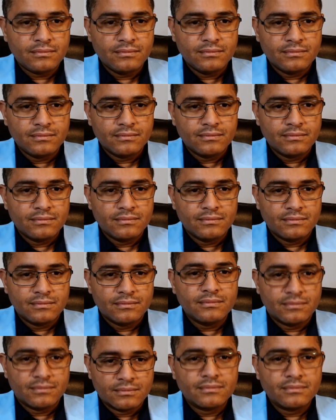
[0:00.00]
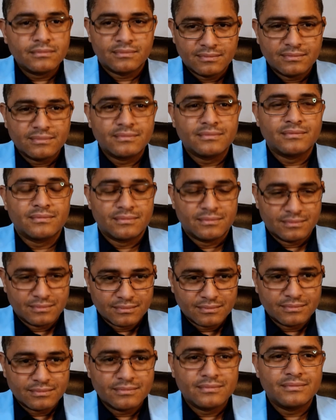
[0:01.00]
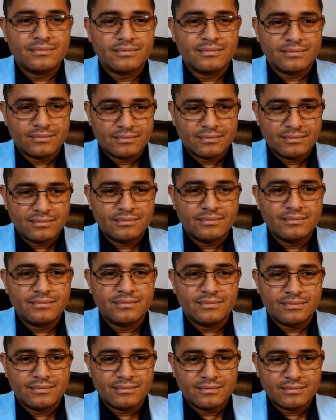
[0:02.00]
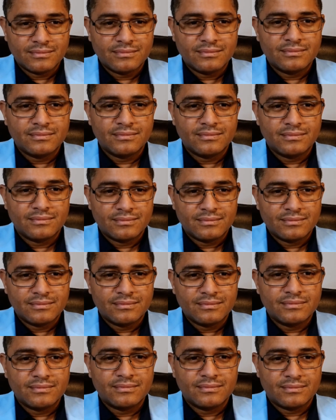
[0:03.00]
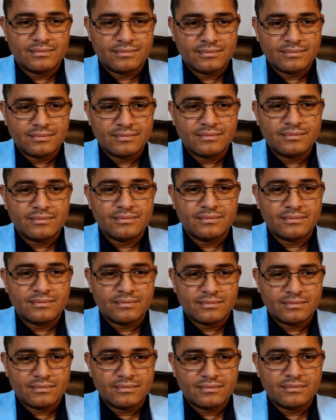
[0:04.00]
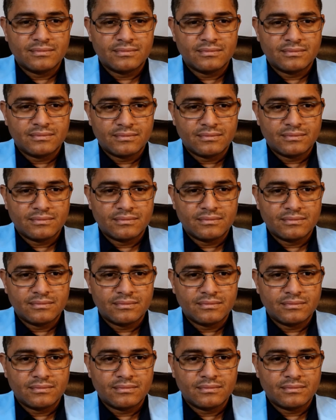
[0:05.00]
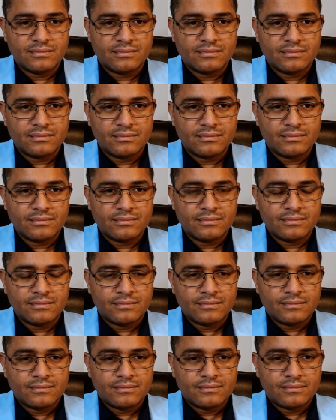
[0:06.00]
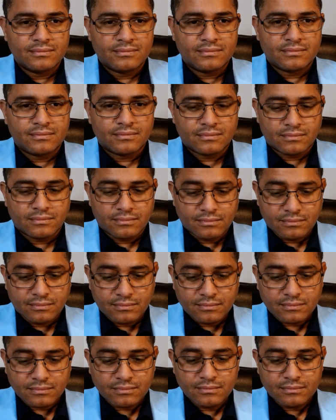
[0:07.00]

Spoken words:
(not speaking)